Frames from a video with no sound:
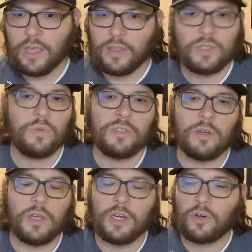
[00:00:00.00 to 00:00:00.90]
This was
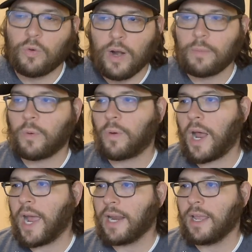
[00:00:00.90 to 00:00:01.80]
an incredible
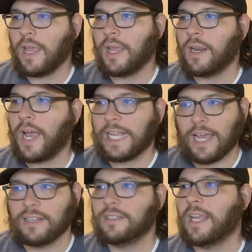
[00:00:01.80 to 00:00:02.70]
ride. And I
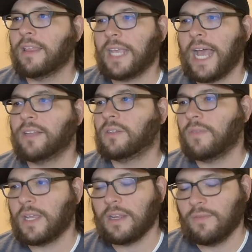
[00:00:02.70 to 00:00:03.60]
got to say, the
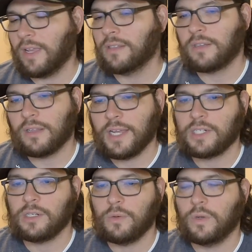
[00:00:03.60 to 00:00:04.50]
Castlevania Advance
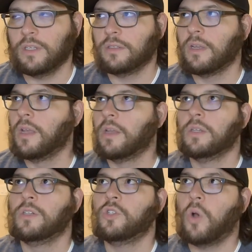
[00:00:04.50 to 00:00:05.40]
collection was
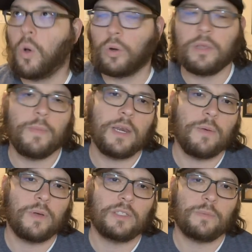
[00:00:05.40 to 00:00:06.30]
totally
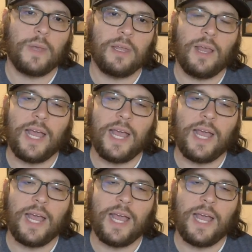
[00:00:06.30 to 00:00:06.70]
money well spent.